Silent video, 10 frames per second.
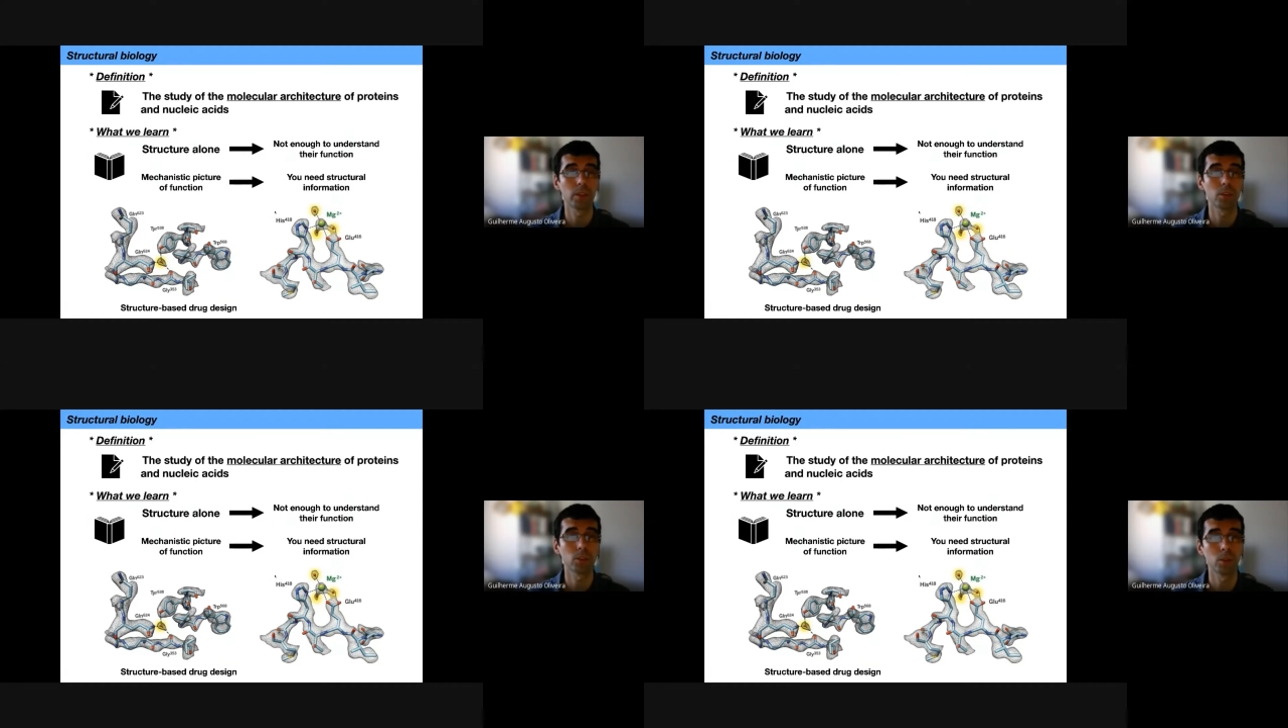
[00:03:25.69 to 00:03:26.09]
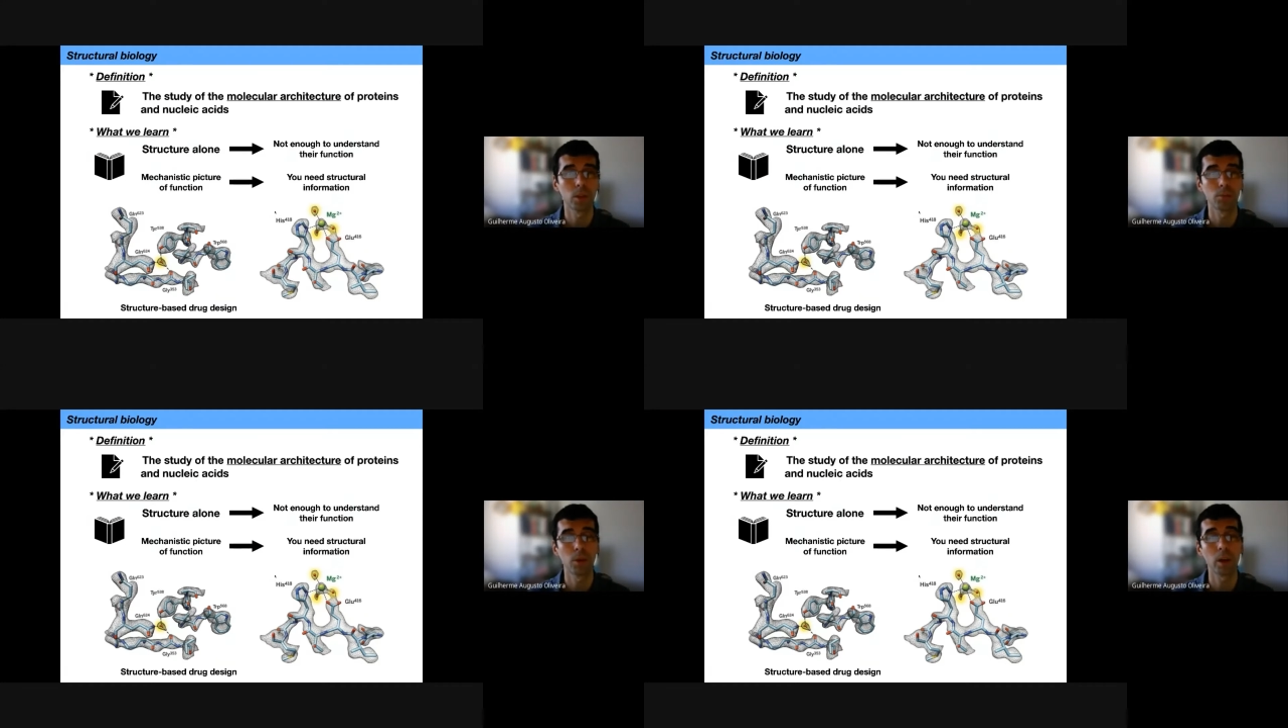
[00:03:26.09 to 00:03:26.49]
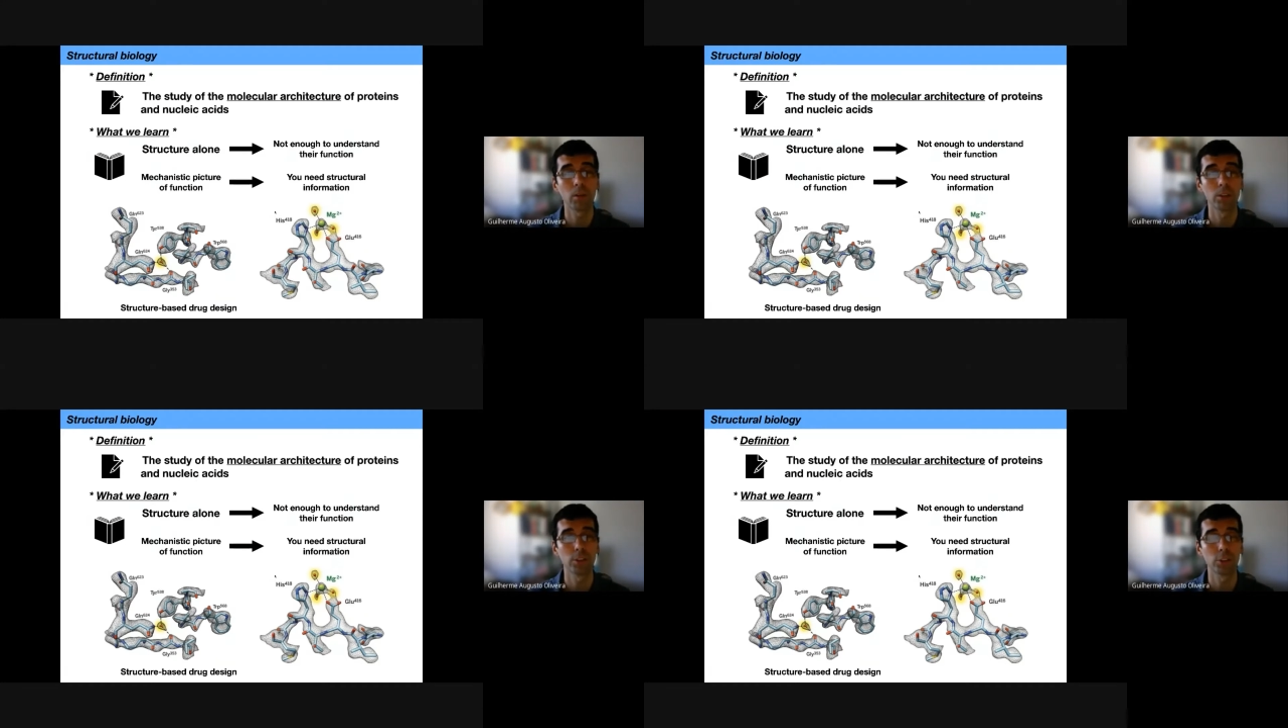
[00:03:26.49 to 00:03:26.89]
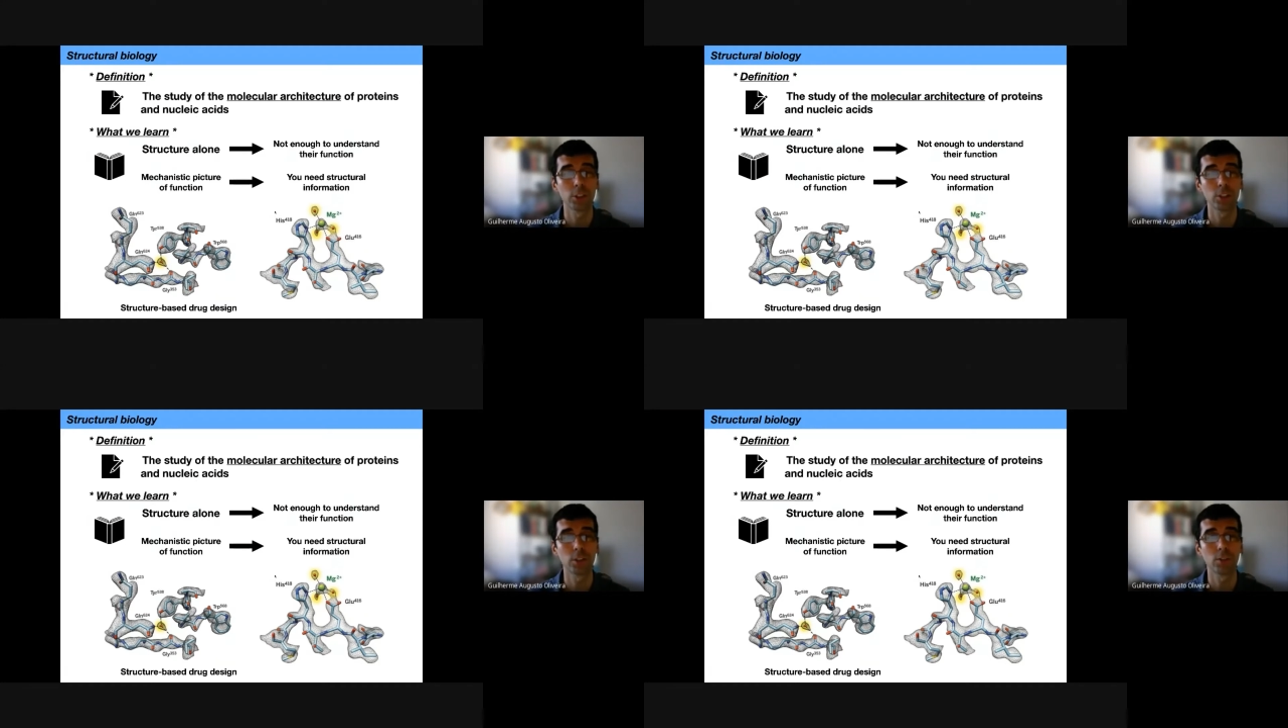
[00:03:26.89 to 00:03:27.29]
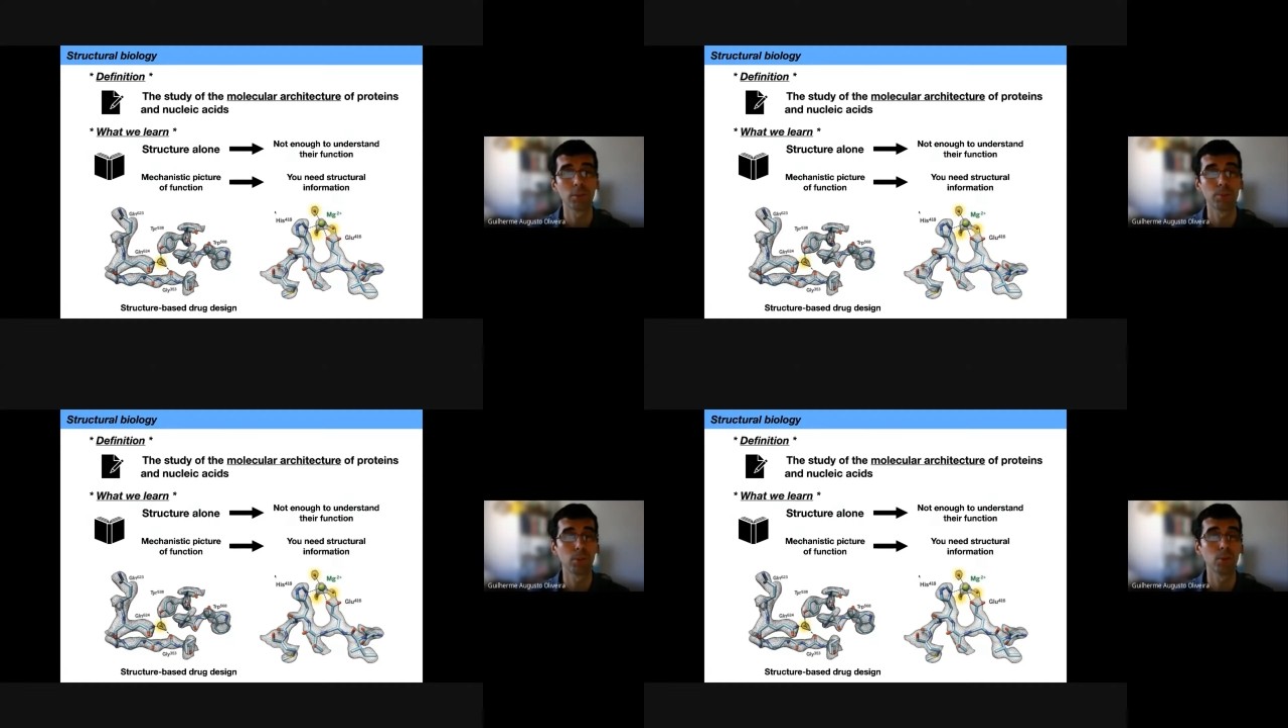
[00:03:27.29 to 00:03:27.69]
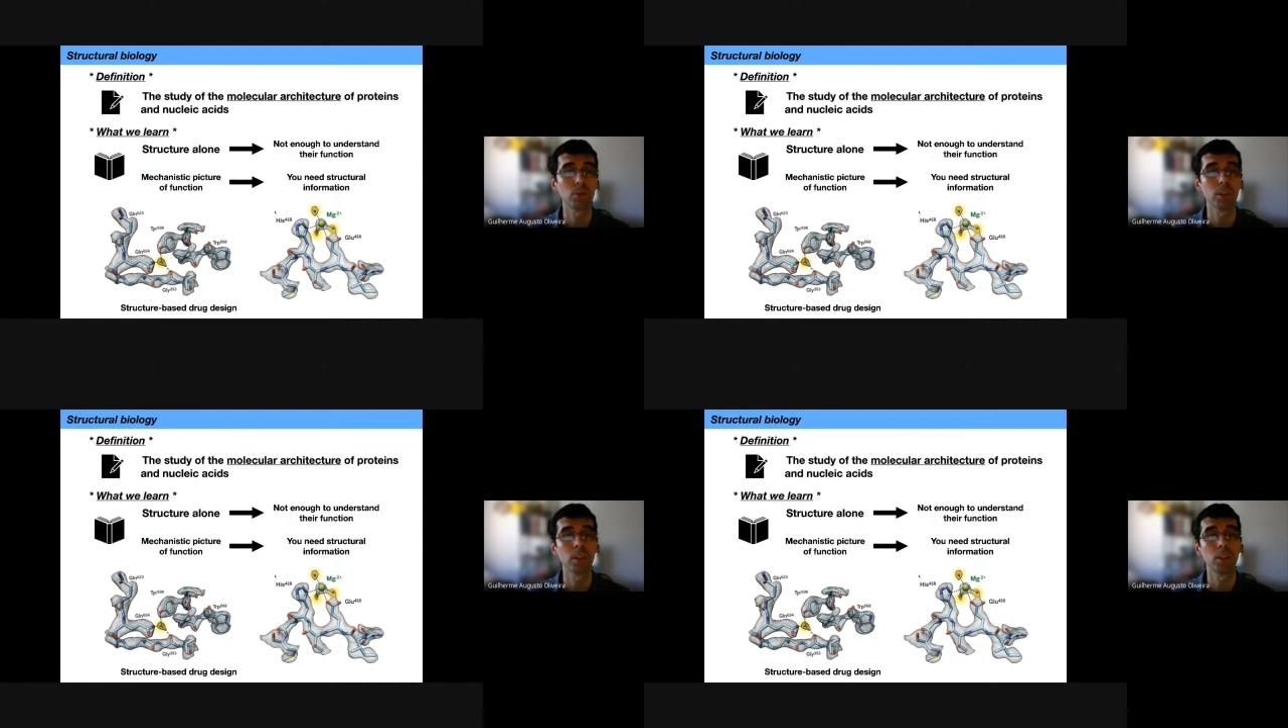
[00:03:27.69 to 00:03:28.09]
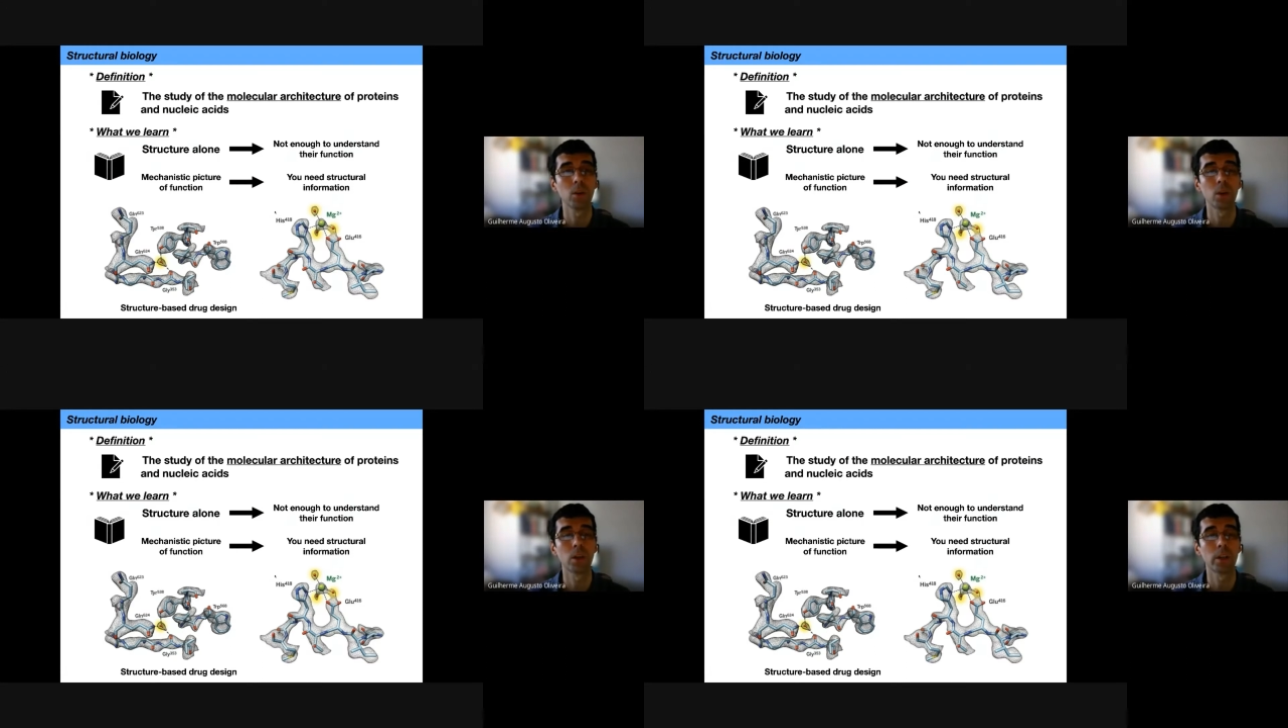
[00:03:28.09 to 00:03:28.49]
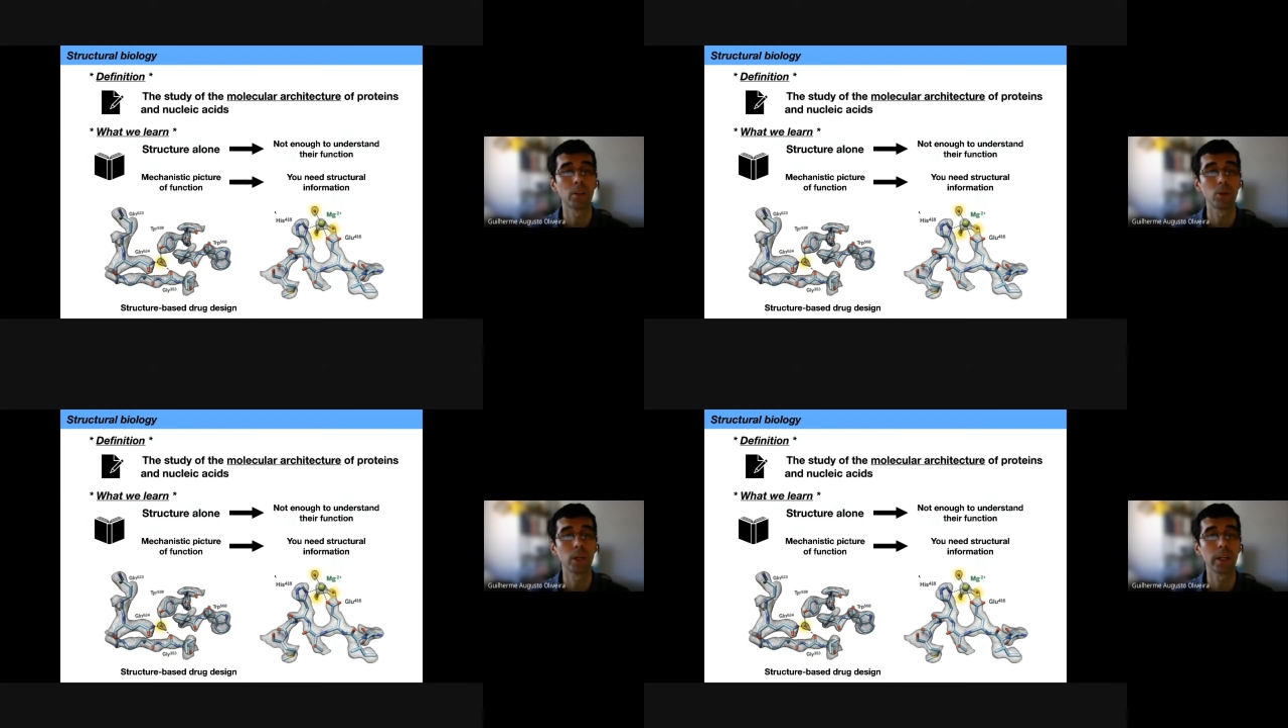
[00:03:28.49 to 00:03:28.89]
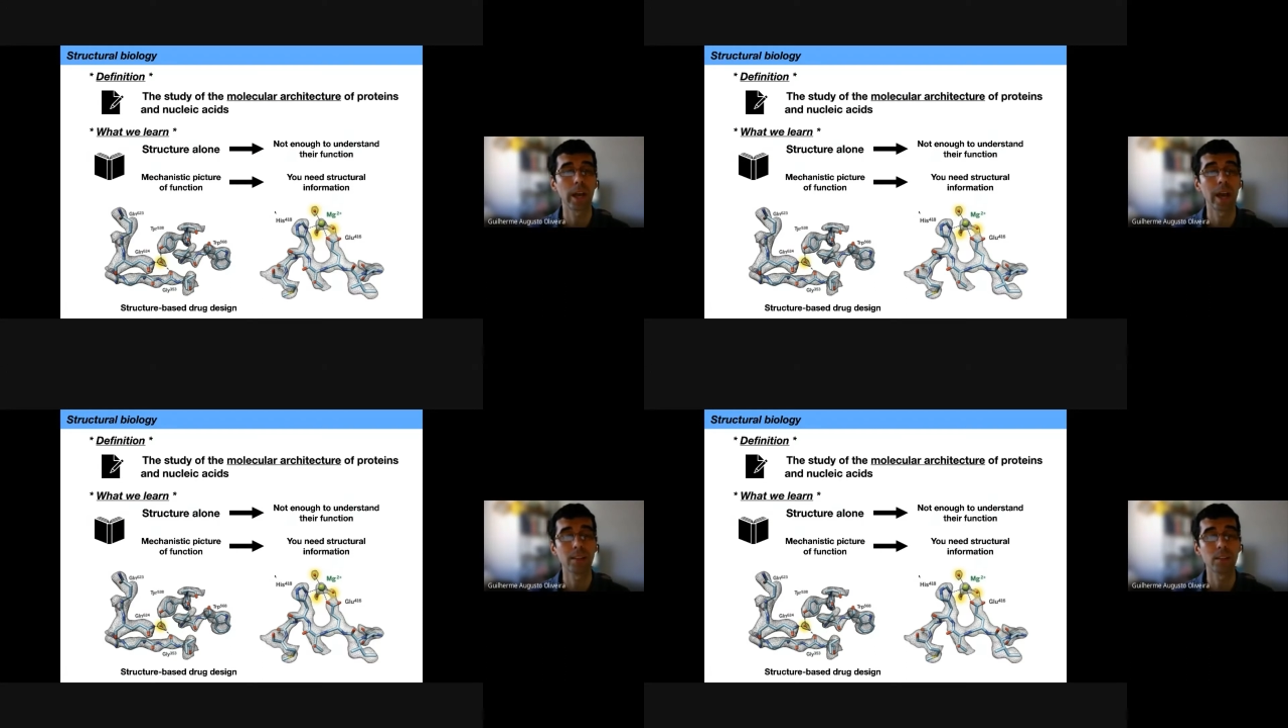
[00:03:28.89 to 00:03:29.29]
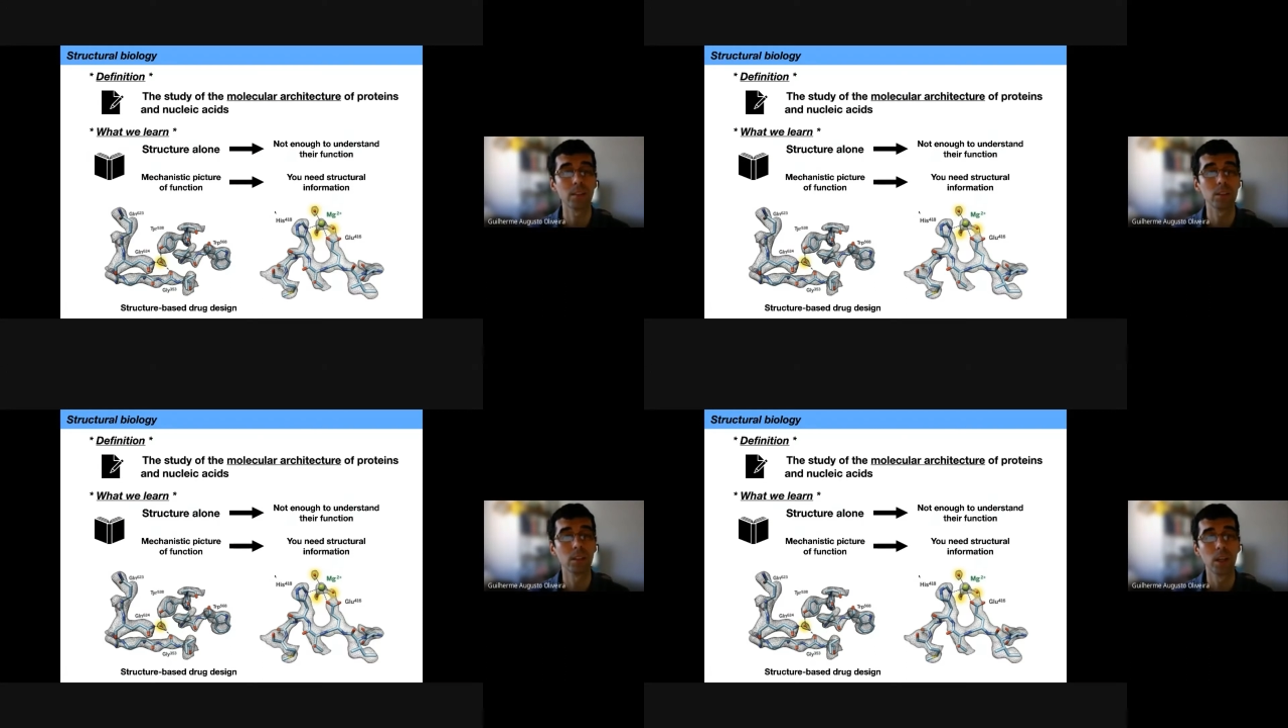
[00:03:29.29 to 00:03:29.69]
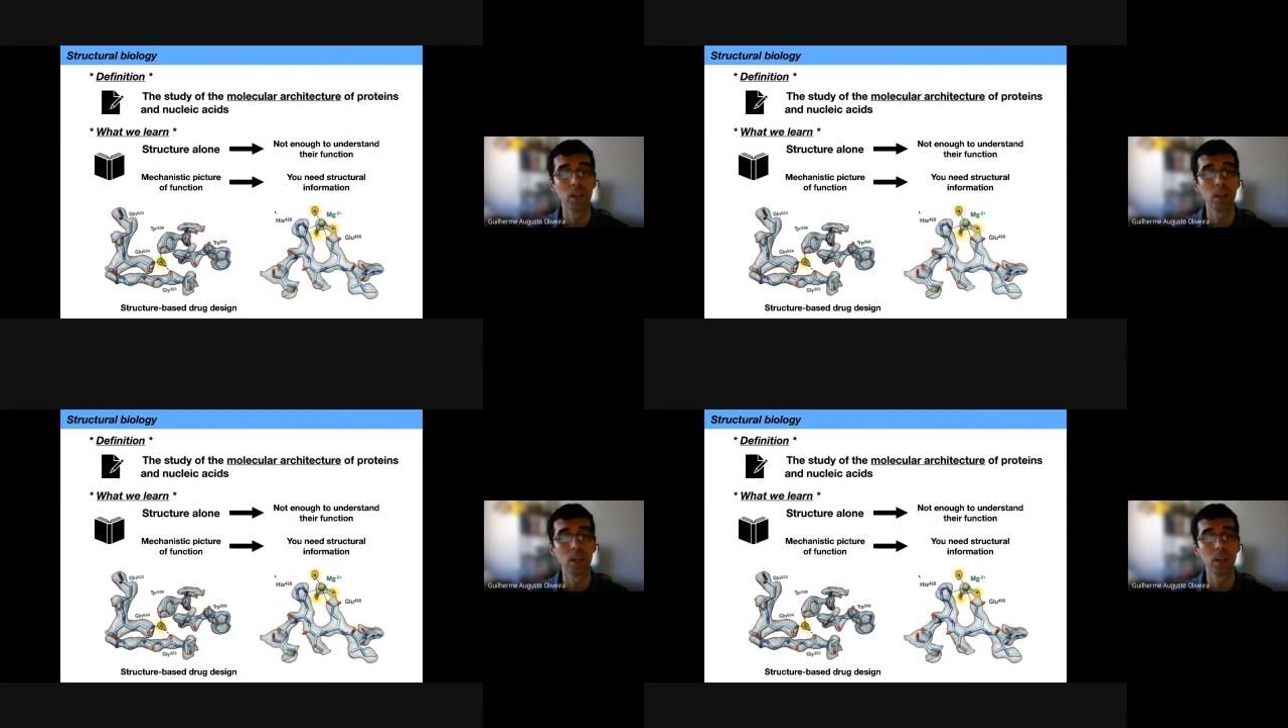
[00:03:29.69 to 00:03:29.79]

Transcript: So a molecular structure of a protein or nucleic acids.